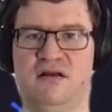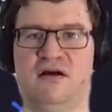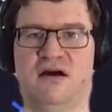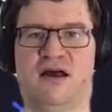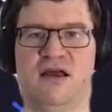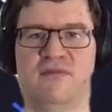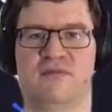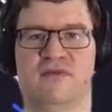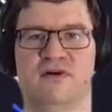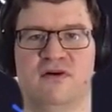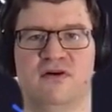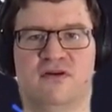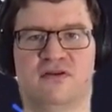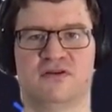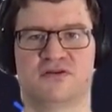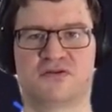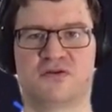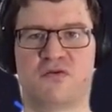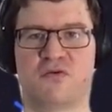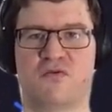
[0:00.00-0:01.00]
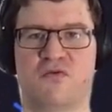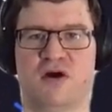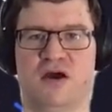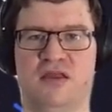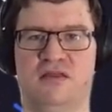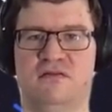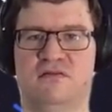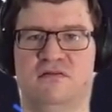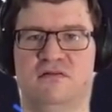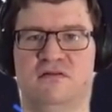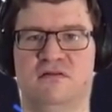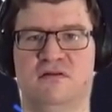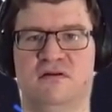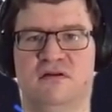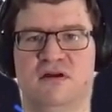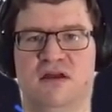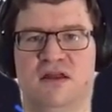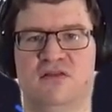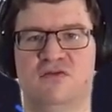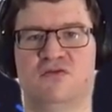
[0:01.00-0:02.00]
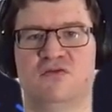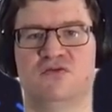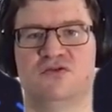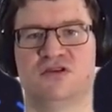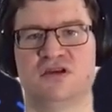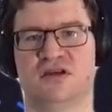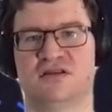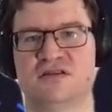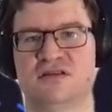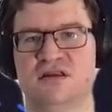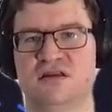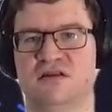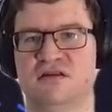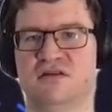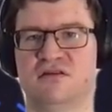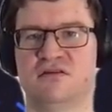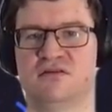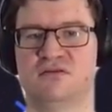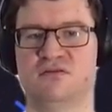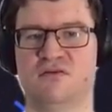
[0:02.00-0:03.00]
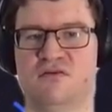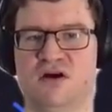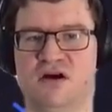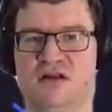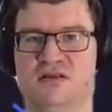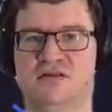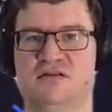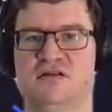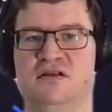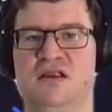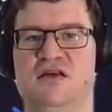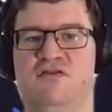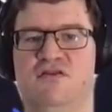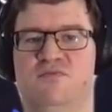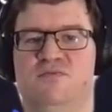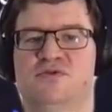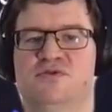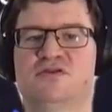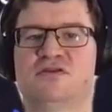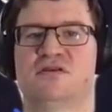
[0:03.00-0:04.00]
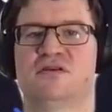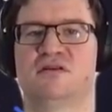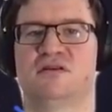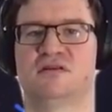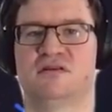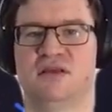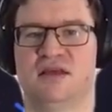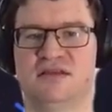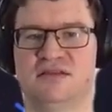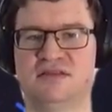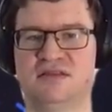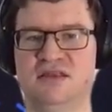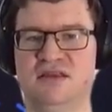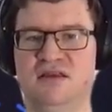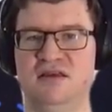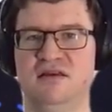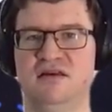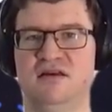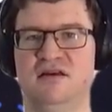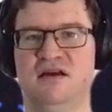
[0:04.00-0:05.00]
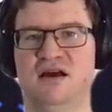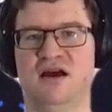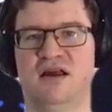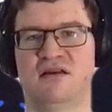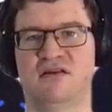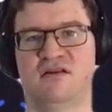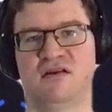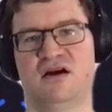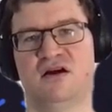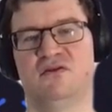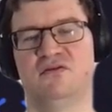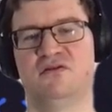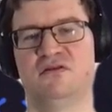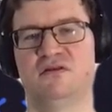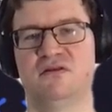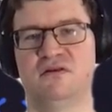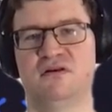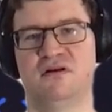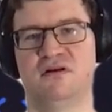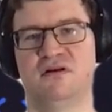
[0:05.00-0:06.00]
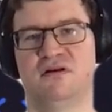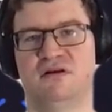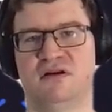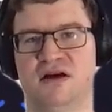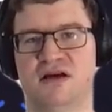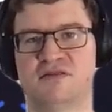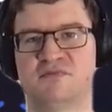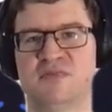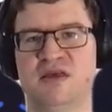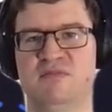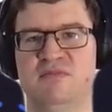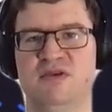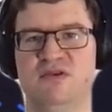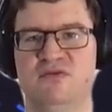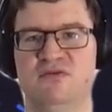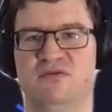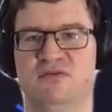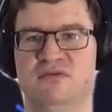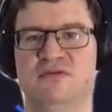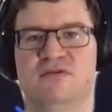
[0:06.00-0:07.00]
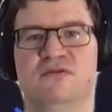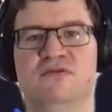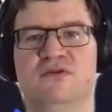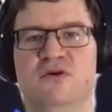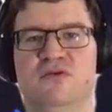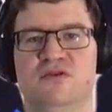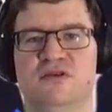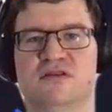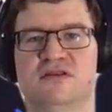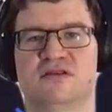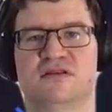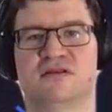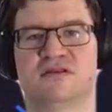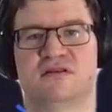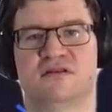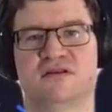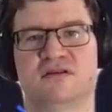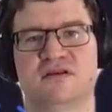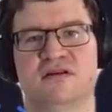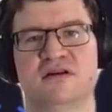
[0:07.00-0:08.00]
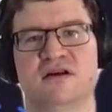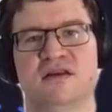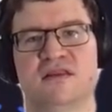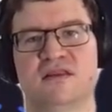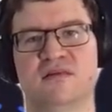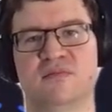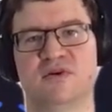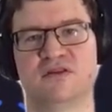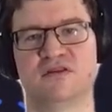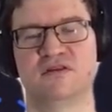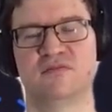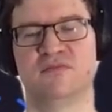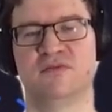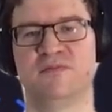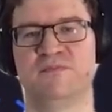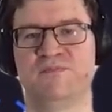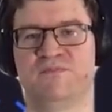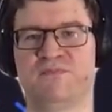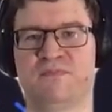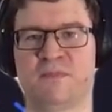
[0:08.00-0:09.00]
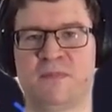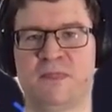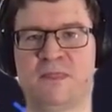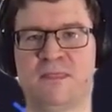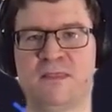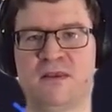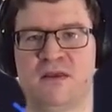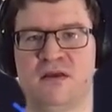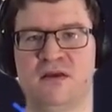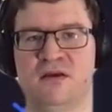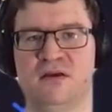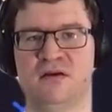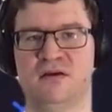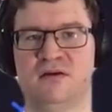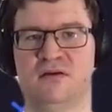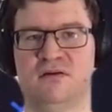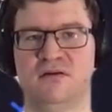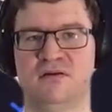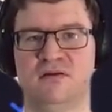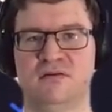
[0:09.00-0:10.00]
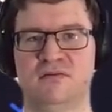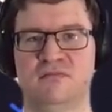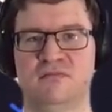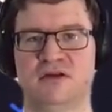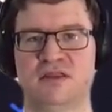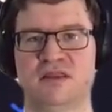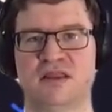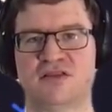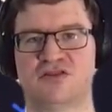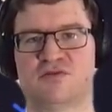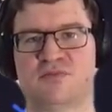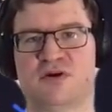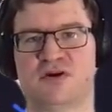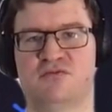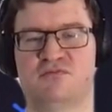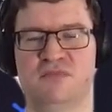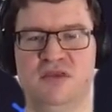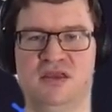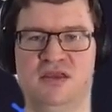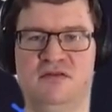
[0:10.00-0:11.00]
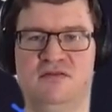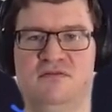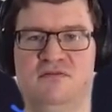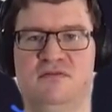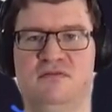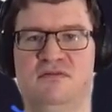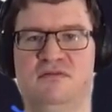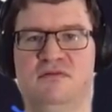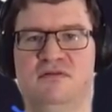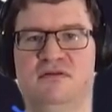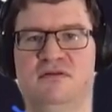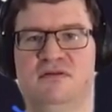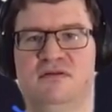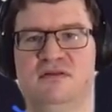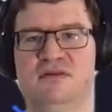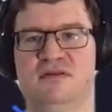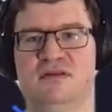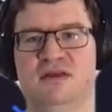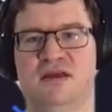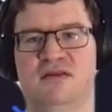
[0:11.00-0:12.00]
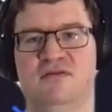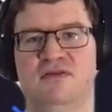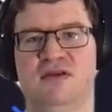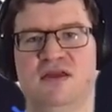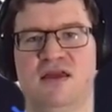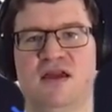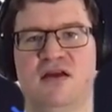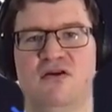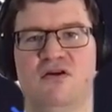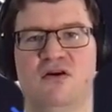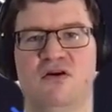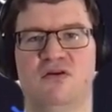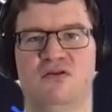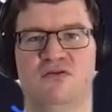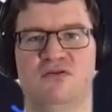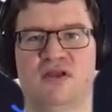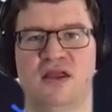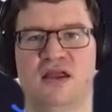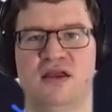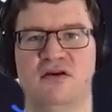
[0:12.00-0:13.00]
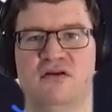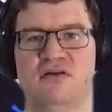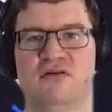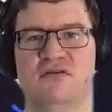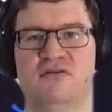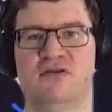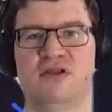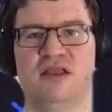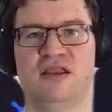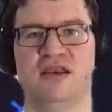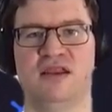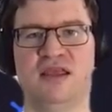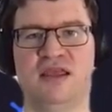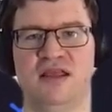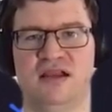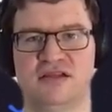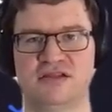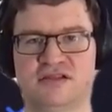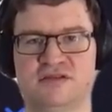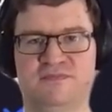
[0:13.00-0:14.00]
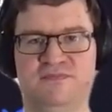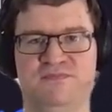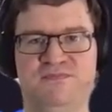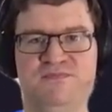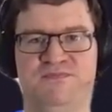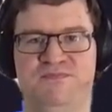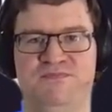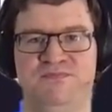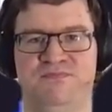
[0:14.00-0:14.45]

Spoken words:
And I'm also quite enthusiastic towards DevOps, testing, and cloud, as maybe you notice at the bottom. But that's about me. Then we can go to the real deals.